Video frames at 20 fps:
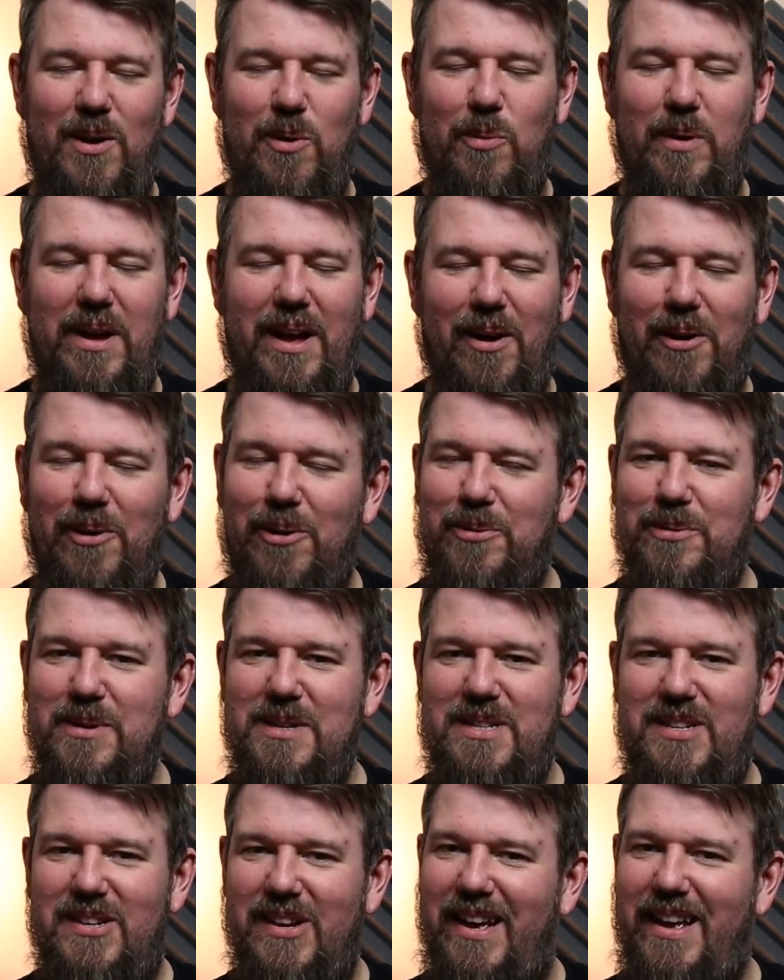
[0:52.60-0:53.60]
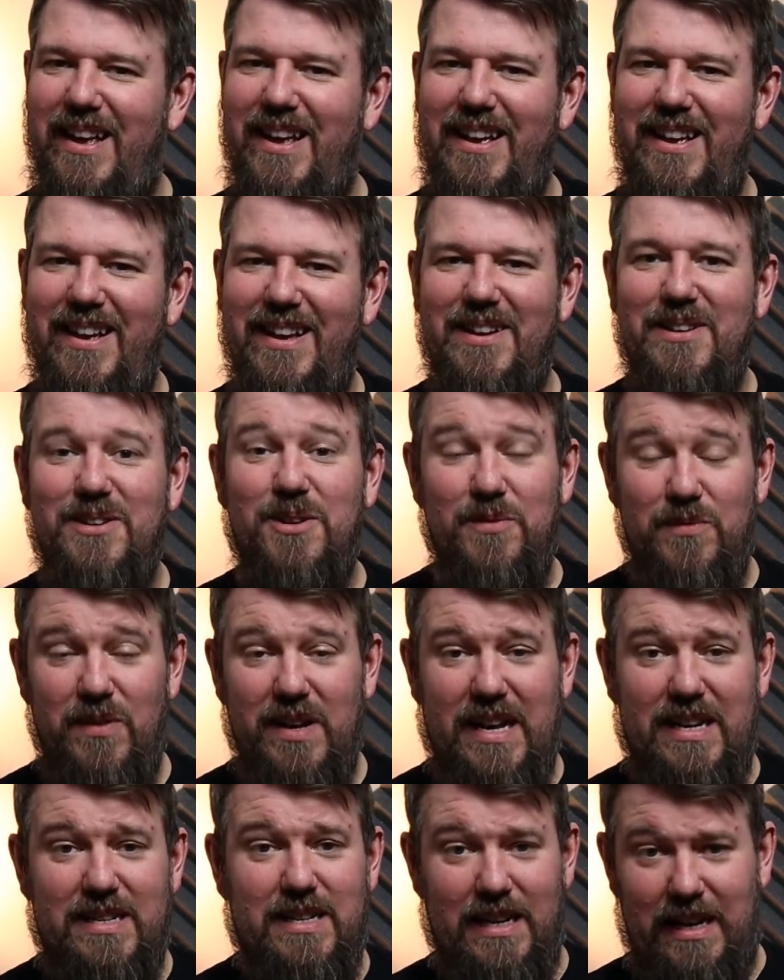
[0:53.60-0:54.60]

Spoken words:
We always say, don't forget